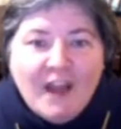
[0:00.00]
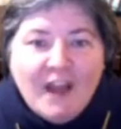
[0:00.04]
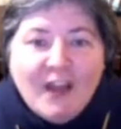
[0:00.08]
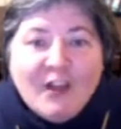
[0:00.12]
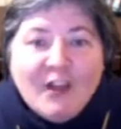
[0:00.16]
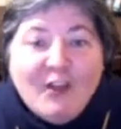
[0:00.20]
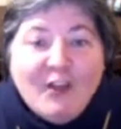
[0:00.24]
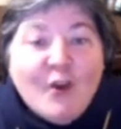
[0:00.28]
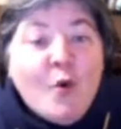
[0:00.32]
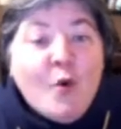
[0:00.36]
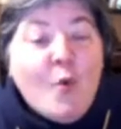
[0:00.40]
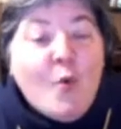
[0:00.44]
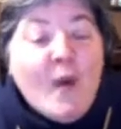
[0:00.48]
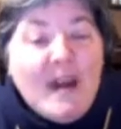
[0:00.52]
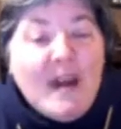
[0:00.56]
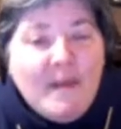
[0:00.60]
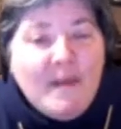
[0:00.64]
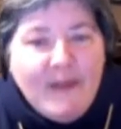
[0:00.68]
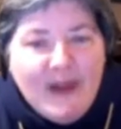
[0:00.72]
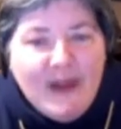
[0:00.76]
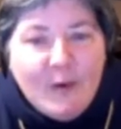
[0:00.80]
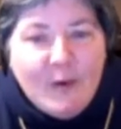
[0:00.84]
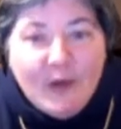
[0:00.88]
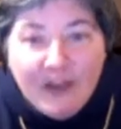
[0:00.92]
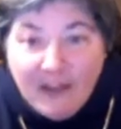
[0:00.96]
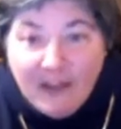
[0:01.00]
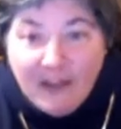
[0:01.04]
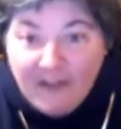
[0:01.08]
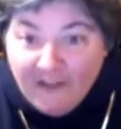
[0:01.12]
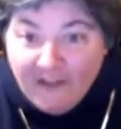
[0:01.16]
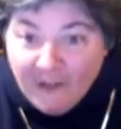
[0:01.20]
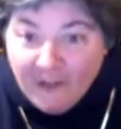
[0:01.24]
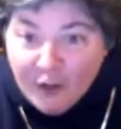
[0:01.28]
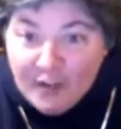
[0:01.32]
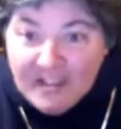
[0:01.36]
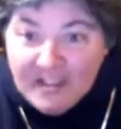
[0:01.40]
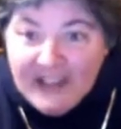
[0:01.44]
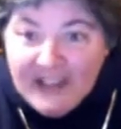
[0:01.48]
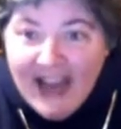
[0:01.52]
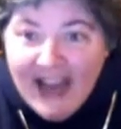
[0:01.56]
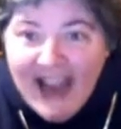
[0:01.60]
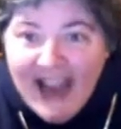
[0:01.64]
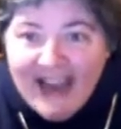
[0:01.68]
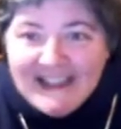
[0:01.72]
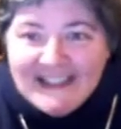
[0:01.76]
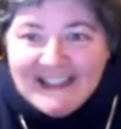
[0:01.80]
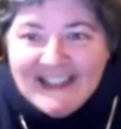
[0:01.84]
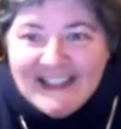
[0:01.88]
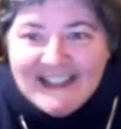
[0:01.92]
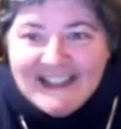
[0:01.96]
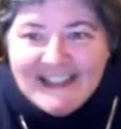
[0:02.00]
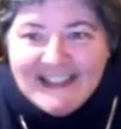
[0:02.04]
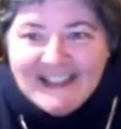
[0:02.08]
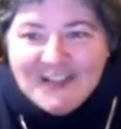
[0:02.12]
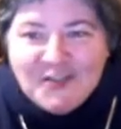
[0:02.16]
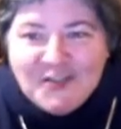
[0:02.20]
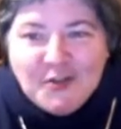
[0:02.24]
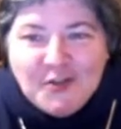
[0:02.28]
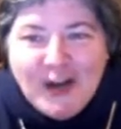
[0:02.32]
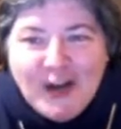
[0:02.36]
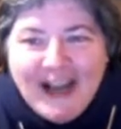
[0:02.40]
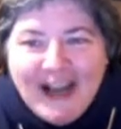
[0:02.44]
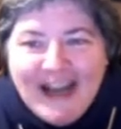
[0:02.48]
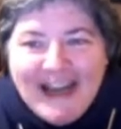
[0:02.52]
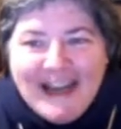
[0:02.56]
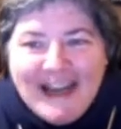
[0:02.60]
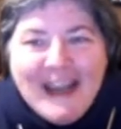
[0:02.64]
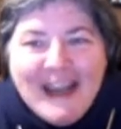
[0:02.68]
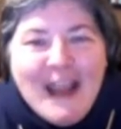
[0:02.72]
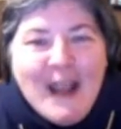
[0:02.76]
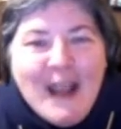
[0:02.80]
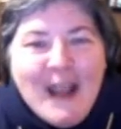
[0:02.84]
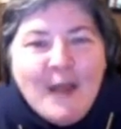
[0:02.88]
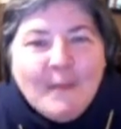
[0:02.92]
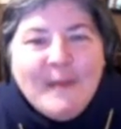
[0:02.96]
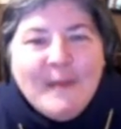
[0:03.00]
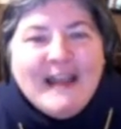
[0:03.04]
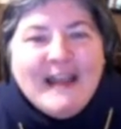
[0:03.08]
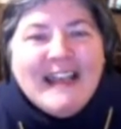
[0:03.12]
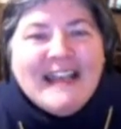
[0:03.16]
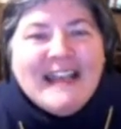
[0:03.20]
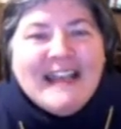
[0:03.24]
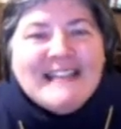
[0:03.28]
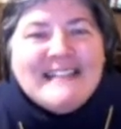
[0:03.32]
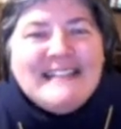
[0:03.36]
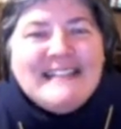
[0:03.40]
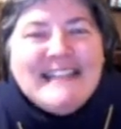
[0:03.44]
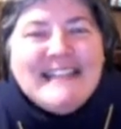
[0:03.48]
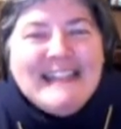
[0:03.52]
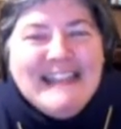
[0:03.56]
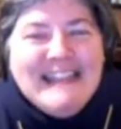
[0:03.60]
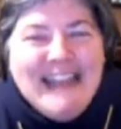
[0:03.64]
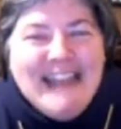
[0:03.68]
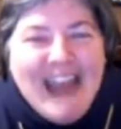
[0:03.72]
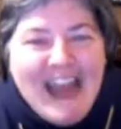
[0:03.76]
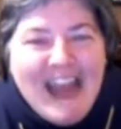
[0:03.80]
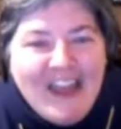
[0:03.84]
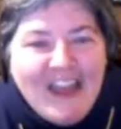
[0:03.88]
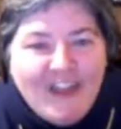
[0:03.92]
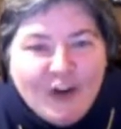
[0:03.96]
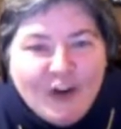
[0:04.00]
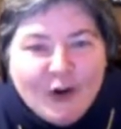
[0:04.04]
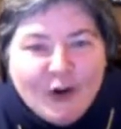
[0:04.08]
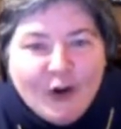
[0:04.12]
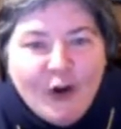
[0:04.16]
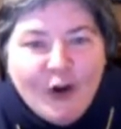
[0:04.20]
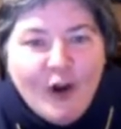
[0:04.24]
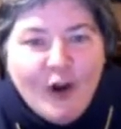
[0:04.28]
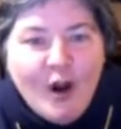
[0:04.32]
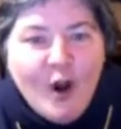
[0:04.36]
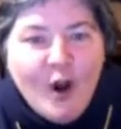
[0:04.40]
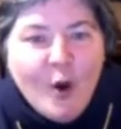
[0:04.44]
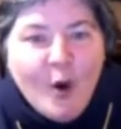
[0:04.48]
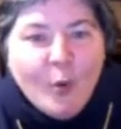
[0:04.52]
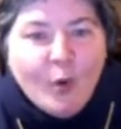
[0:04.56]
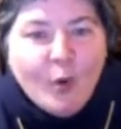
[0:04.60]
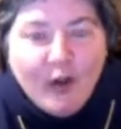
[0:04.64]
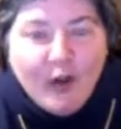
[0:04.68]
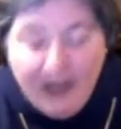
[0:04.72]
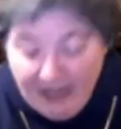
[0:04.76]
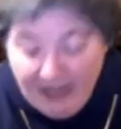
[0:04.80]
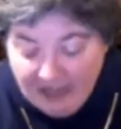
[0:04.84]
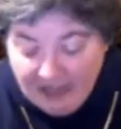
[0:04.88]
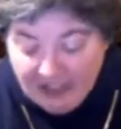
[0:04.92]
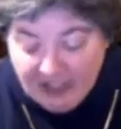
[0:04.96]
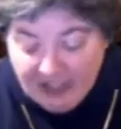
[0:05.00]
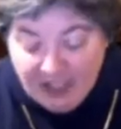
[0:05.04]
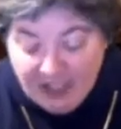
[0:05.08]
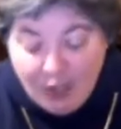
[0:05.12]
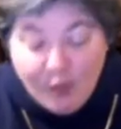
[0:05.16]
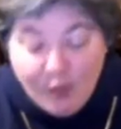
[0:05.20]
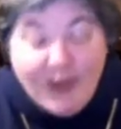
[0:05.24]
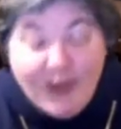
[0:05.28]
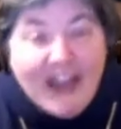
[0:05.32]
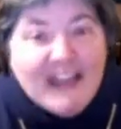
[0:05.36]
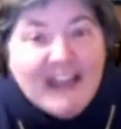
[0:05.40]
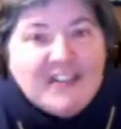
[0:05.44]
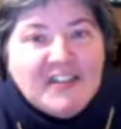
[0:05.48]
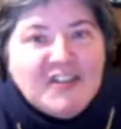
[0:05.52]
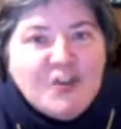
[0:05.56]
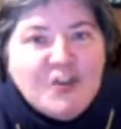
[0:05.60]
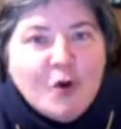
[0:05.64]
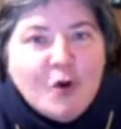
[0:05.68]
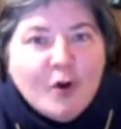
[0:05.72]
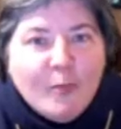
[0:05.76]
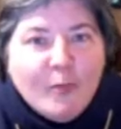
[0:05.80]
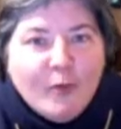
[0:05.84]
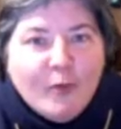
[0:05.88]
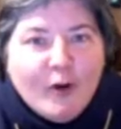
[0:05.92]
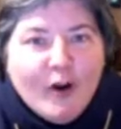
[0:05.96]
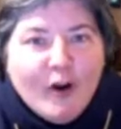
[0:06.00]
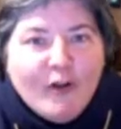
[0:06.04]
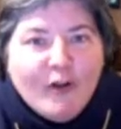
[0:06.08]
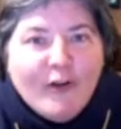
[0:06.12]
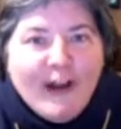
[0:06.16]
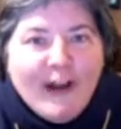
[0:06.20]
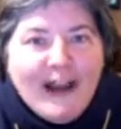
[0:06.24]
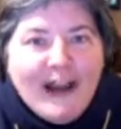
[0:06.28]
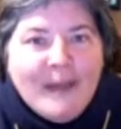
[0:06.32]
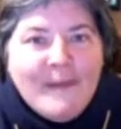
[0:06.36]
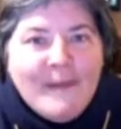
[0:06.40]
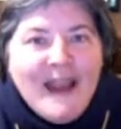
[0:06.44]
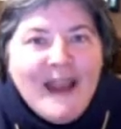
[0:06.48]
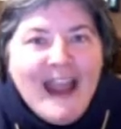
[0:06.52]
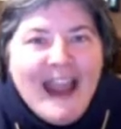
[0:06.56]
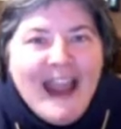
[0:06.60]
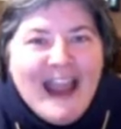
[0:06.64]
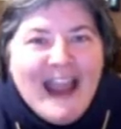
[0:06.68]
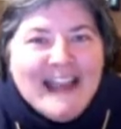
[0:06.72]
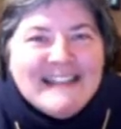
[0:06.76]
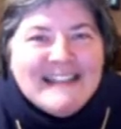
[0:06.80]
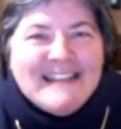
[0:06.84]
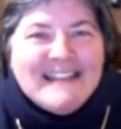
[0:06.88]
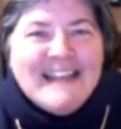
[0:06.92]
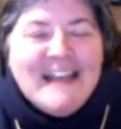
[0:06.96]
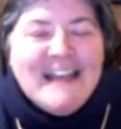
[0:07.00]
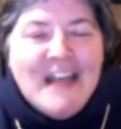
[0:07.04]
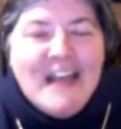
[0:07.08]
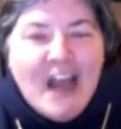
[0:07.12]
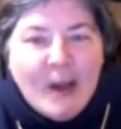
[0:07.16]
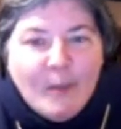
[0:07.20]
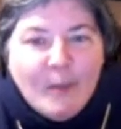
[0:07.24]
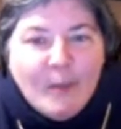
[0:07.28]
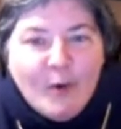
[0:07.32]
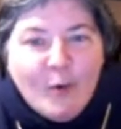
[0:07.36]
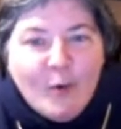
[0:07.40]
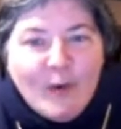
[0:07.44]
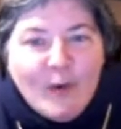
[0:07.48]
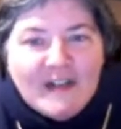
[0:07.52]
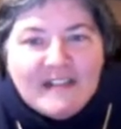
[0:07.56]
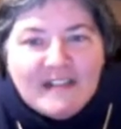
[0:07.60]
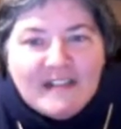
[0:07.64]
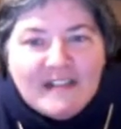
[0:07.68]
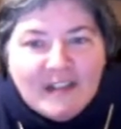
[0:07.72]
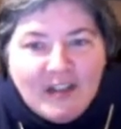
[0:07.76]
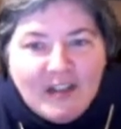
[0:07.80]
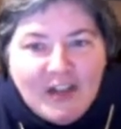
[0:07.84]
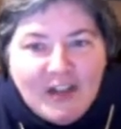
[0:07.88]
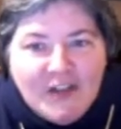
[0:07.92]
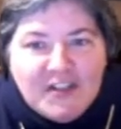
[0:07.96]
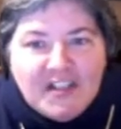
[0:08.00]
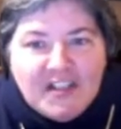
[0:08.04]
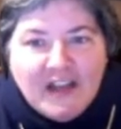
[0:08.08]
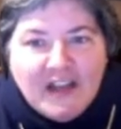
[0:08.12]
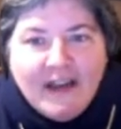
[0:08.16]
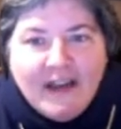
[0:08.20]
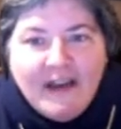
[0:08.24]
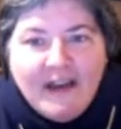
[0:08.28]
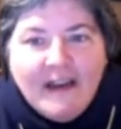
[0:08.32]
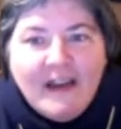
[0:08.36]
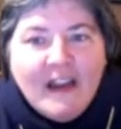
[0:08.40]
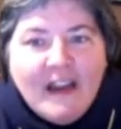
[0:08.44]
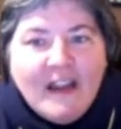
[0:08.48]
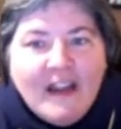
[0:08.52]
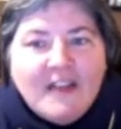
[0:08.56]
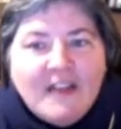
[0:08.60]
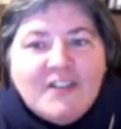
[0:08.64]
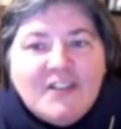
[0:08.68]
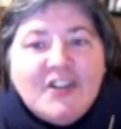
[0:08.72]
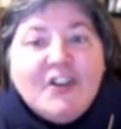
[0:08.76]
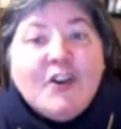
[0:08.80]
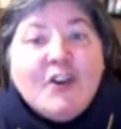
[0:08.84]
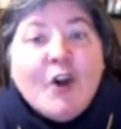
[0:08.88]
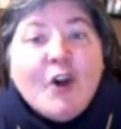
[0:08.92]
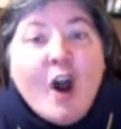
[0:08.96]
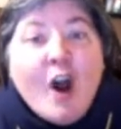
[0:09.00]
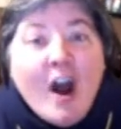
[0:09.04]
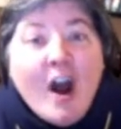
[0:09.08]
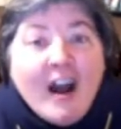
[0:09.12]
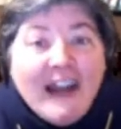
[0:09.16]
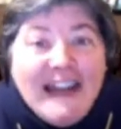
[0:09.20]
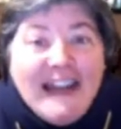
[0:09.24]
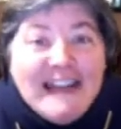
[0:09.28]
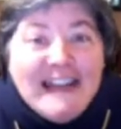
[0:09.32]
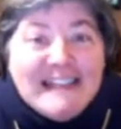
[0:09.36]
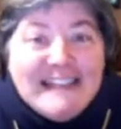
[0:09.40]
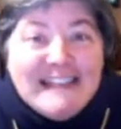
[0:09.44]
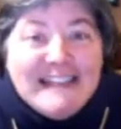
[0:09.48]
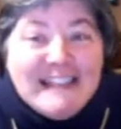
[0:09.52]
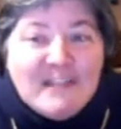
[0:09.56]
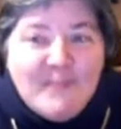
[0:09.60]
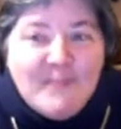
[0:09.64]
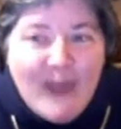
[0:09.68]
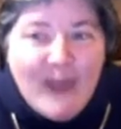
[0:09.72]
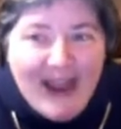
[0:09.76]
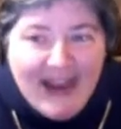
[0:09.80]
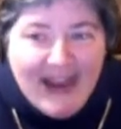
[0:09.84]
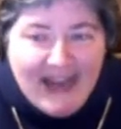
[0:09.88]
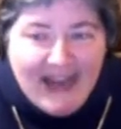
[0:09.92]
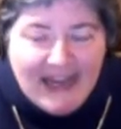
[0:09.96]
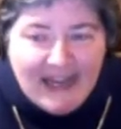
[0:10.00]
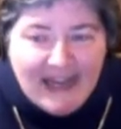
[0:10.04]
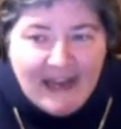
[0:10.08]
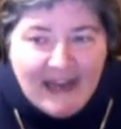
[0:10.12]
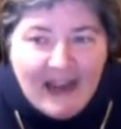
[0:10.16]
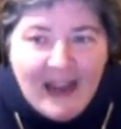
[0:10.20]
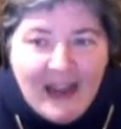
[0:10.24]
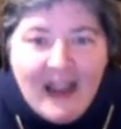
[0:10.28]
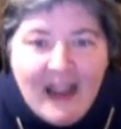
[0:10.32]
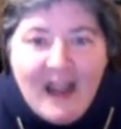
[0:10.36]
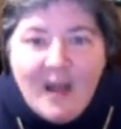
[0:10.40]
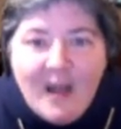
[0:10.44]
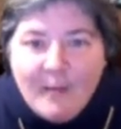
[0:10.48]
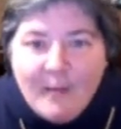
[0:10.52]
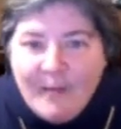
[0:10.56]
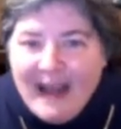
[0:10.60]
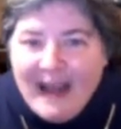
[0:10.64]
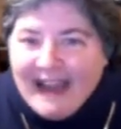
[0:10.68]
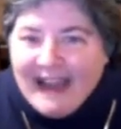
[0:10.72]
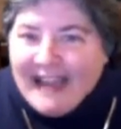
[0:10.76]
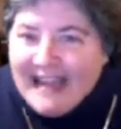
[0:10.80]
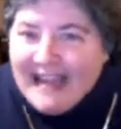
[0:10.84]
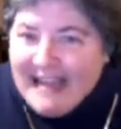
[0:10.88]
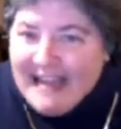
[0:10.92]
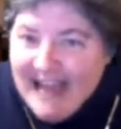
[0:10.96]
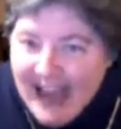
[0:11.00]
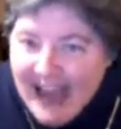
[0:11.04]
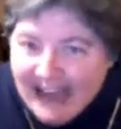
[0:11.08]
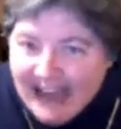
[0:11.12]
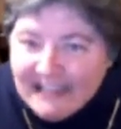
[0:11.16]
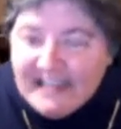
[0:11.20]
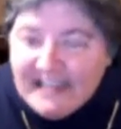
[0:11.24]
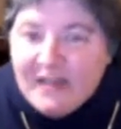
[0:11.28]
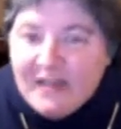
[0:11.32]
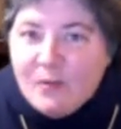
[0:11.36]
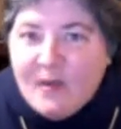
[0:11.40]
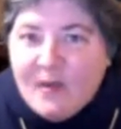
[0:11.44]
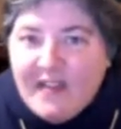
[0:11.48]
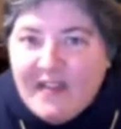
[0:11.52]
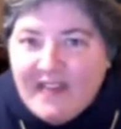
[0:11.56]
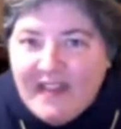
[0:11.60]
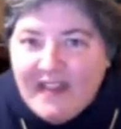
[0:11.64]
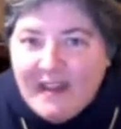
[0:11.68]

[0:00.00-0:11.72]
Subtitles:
You'll want to be one of the first to access this training because together we're going to showcase your program as the #1 solution to your audience's pain by connecting with